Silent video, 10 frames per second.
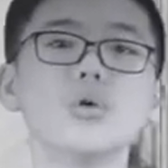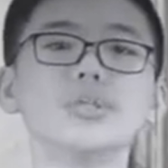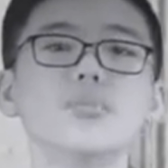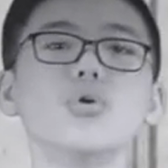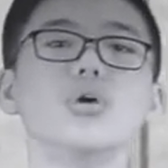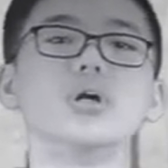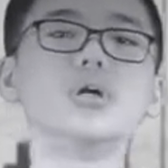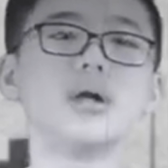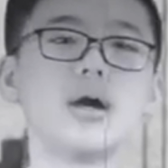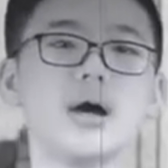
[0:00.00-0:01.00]
What's more,
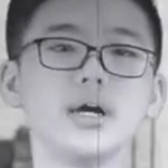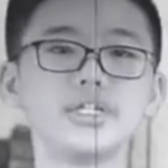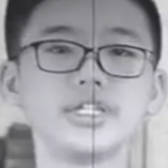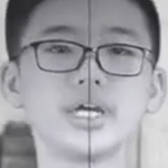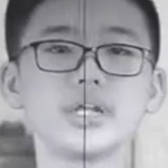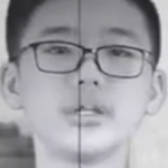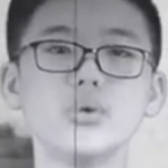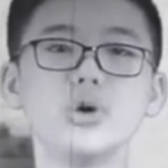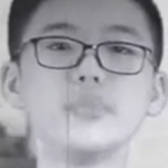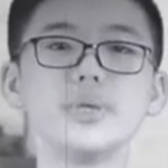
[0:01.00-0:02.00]
I studied
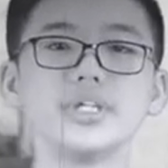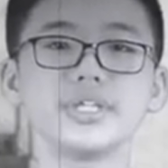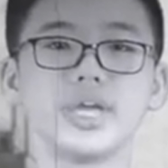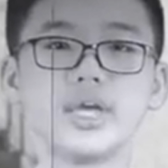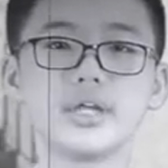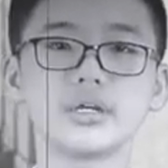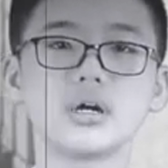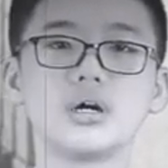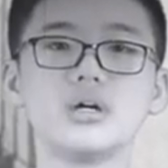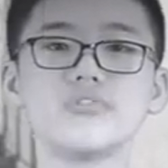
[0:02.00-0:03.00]
orbits and
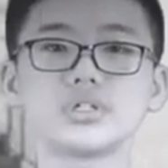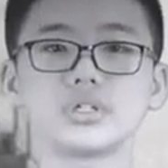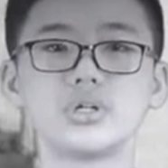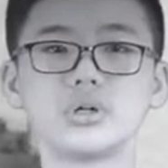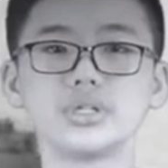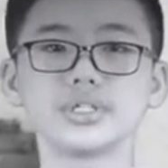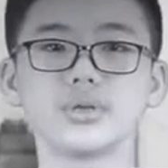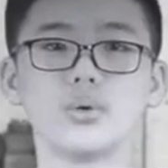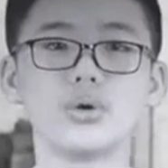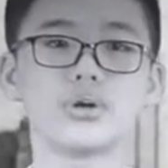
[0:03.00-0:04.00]
curvatures
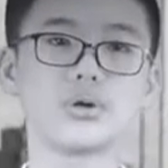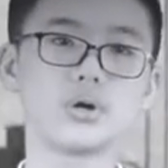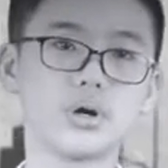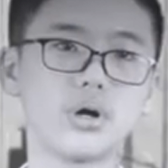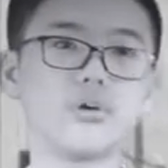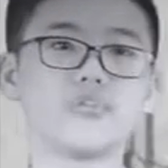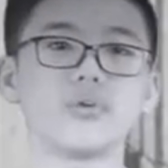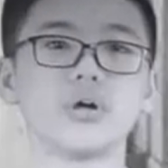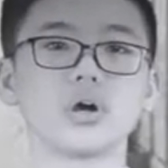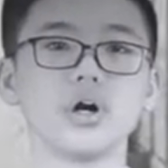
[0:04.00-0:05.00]
or, of
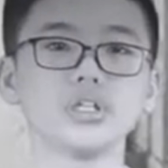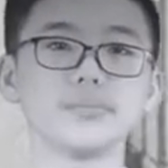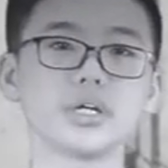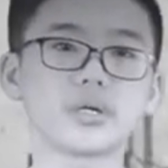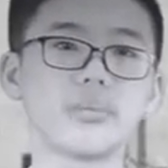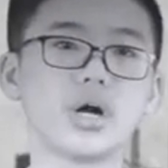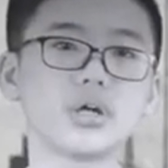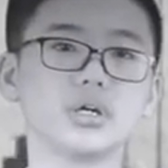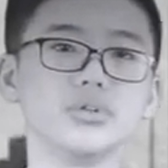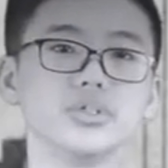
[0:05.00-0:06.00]
cosmic
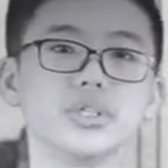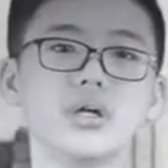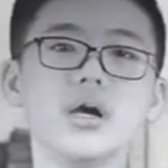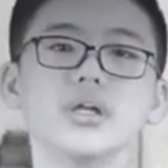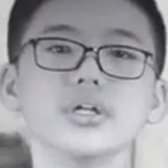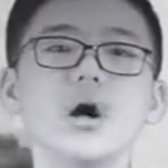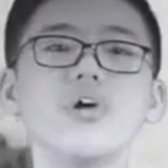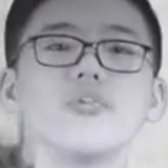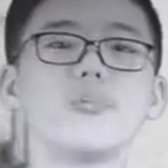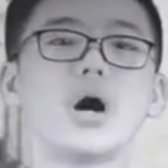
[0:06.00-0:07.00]
particles. The
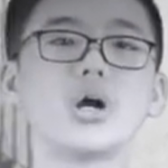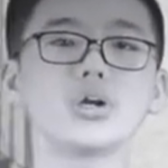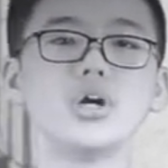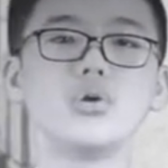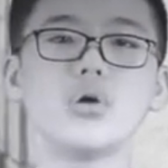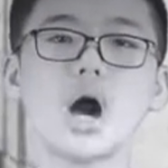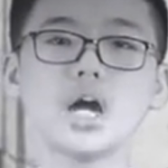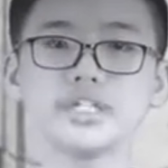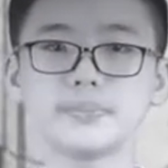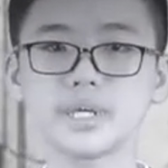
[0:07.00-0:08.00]
alpha particle
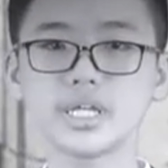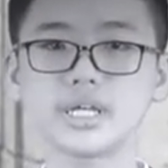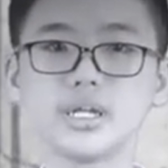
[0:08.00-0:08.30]
high-speed